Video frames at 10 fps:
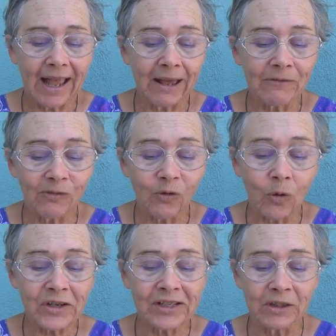and
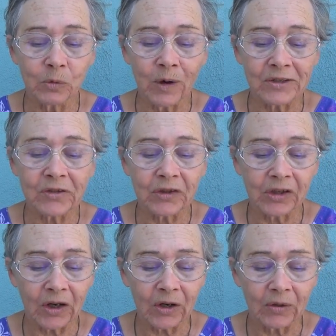force it was to
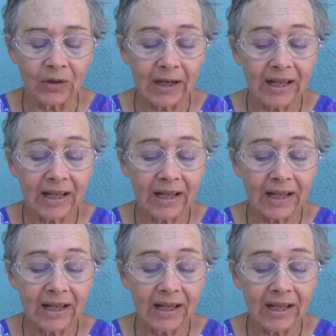go.